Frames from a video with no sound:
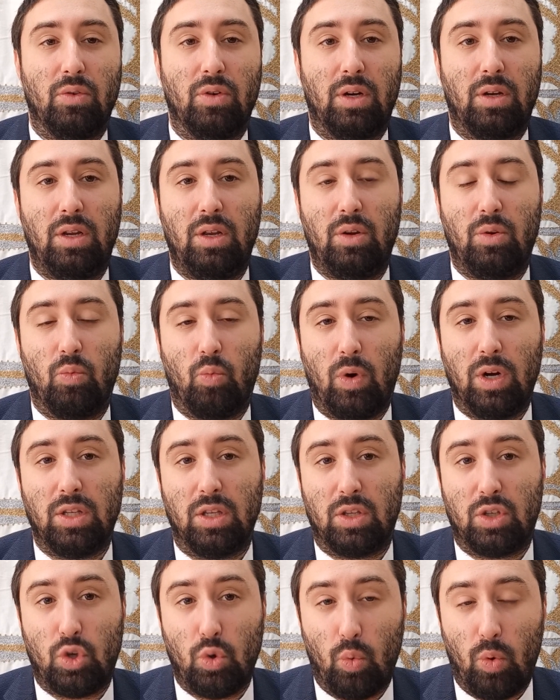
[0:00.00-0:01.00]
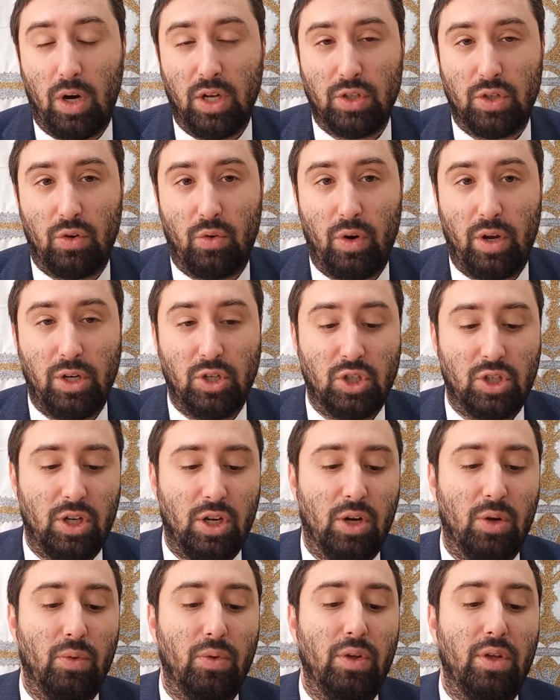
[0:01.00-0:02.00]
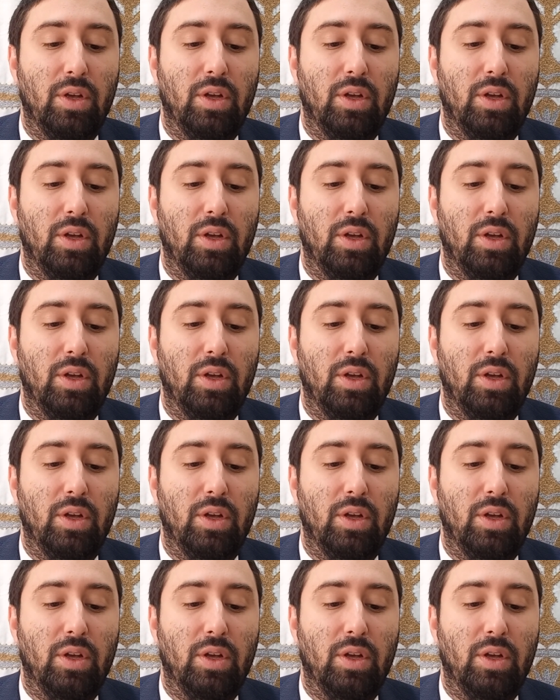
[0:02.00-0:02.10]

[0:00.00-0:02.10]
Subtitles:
Right? You need 1 to 200 ratio.